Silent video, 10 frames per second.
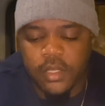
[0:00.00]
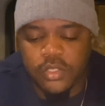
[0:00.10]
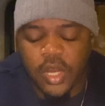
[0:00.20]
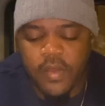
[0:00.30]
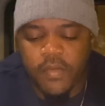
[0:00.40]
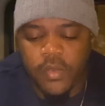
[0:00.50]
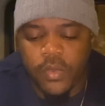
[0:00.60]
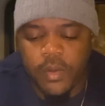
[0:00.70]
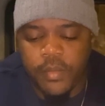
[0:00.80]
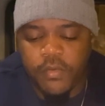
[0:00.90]
Driver
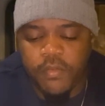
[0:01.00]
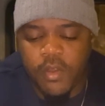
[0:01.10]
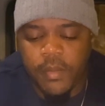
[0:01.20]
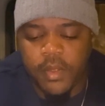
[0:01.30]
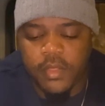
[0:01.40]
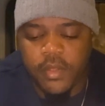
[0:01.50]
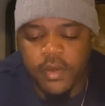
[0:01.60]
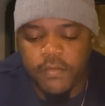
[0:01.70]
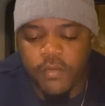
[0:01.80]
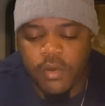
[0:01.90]
will perform a
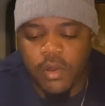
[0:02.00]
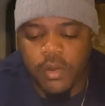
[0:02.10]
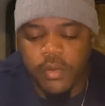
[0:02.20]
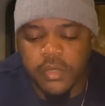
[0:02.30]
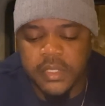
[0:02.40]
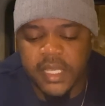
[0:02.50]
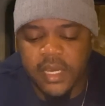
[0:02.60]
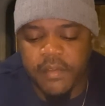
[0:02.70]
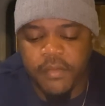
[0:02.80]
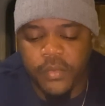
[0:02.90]
34-hour reset
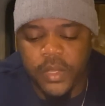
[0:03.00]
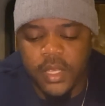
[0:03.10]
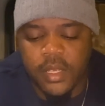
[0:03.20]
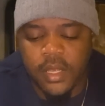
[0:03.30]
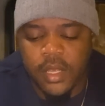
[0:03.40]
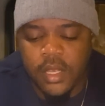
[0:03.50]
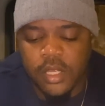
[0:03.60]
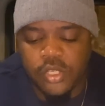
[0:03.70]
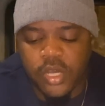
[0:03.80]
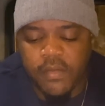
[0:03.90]
every week.
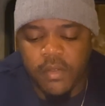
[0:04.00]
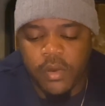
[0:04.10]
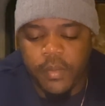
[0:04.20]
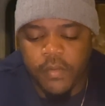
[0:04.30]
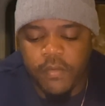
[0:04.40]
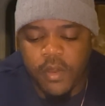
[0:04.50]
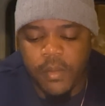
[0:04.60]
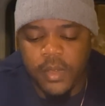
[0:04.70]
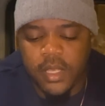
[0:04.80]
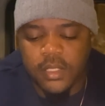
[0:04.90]
Driver will perform
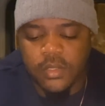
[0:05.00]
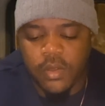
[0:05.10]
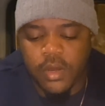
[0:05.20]
his or